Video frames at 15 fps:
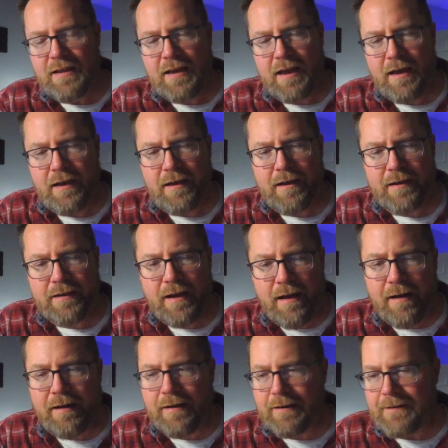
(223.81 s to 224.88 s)

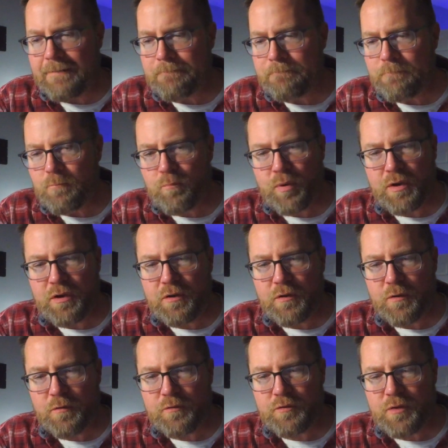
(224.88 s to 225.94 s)
God, and putting
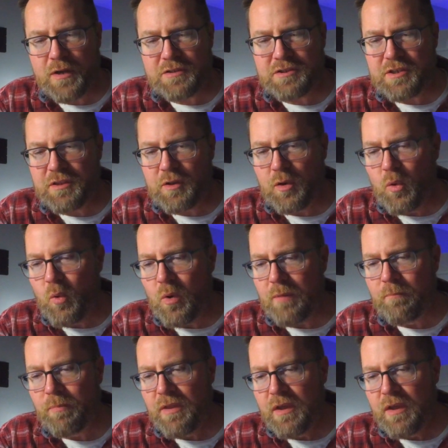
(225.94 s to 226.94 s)
your trust in the Lord.